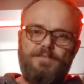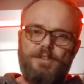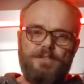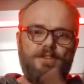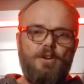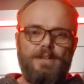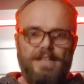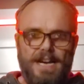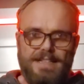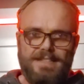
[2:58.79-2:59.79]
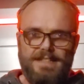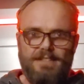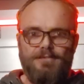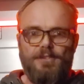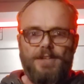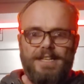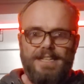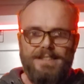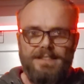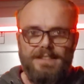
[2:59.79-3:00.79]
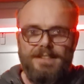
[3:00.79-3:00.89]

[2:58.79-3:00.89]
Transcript: They're tokenizing friggin'